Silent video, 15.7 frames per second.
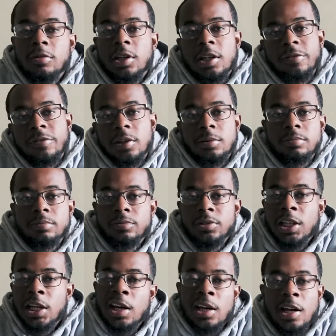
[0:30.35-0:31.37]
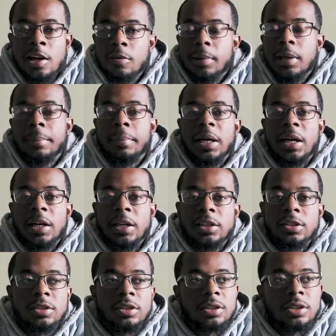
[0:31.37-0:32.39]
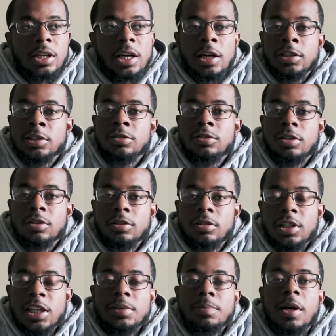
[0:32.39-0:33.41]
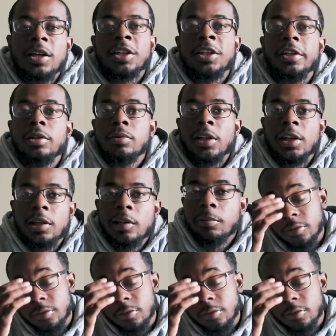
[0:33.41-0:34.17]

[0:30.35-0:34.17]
When I, if I'm got a lot on my mind or I, you know, that's my getaway.